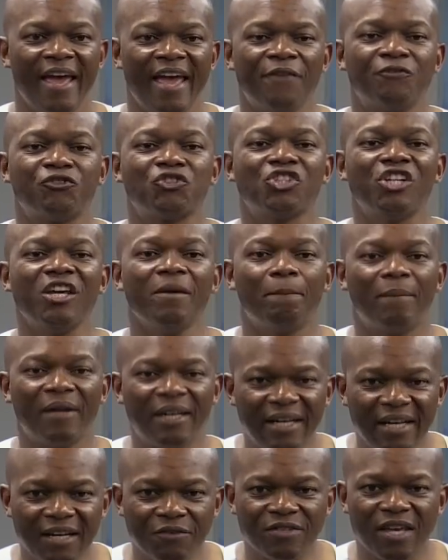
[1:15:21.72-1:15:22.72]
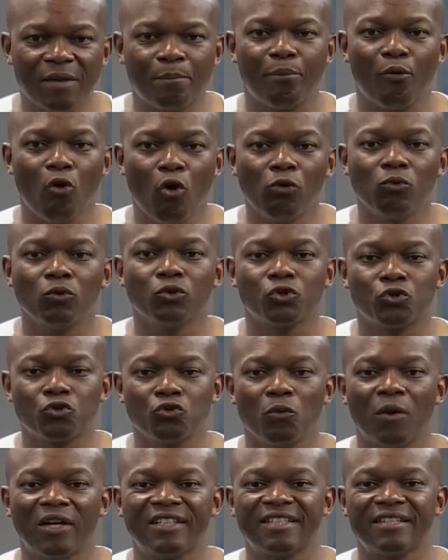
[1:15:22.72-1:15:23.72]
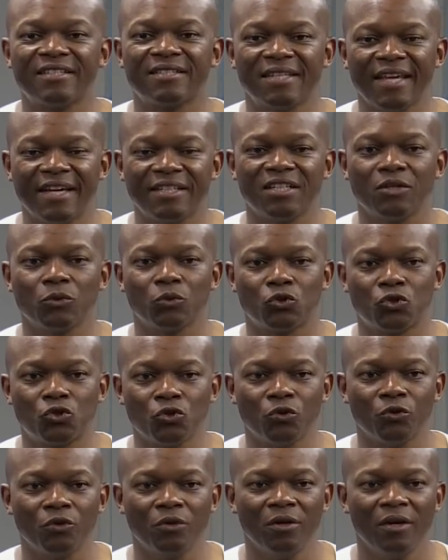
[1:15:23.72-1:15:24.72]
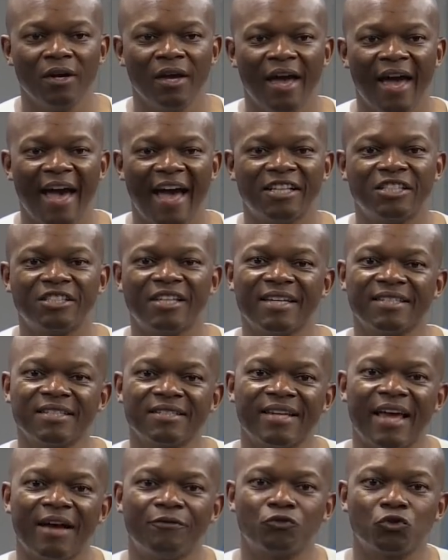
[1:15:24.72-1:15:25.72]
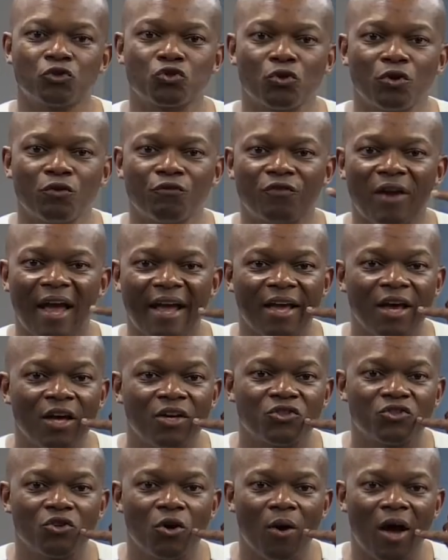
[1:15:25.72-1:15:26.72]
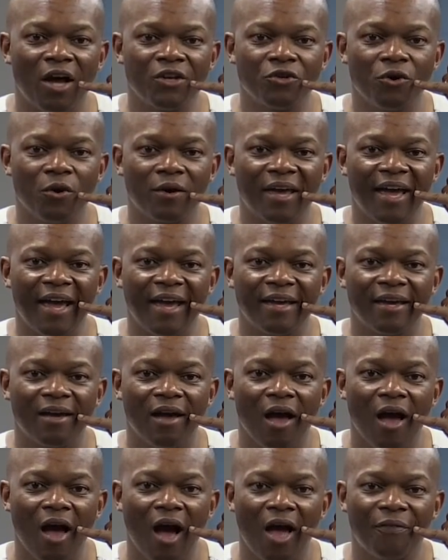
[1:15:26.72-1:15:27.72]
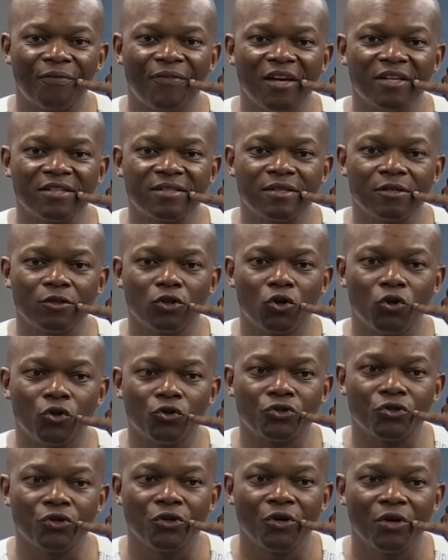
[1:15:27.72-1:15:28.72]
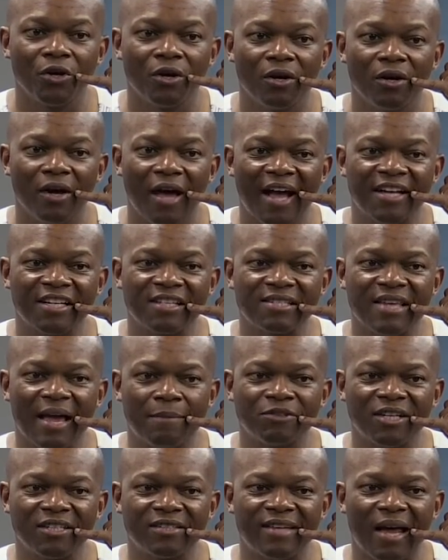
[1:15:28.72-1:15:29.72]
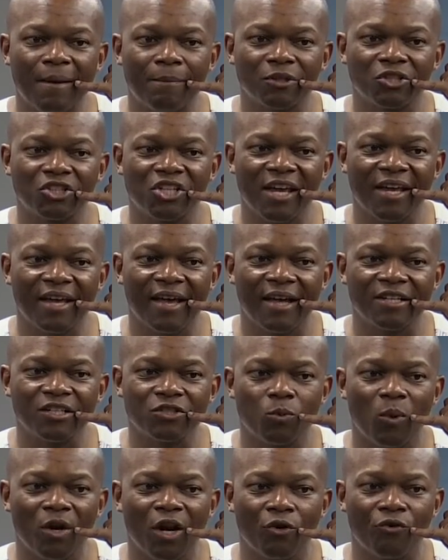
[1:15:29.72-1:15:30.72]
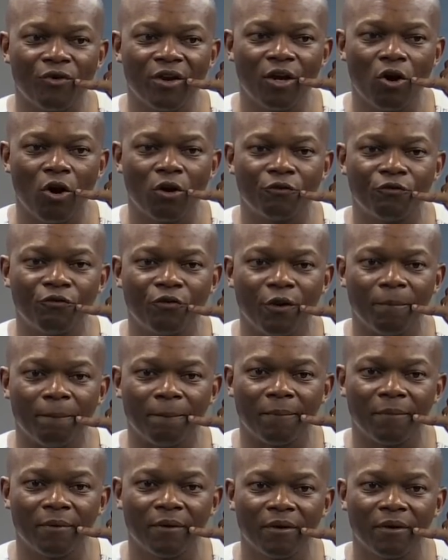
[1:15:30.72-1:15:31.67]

If she believes that Paul will do what he said he'll do, and she doesn't have to sort of like, so are you okay? Are things still good? I'm just double checking. I just want to reconfirm.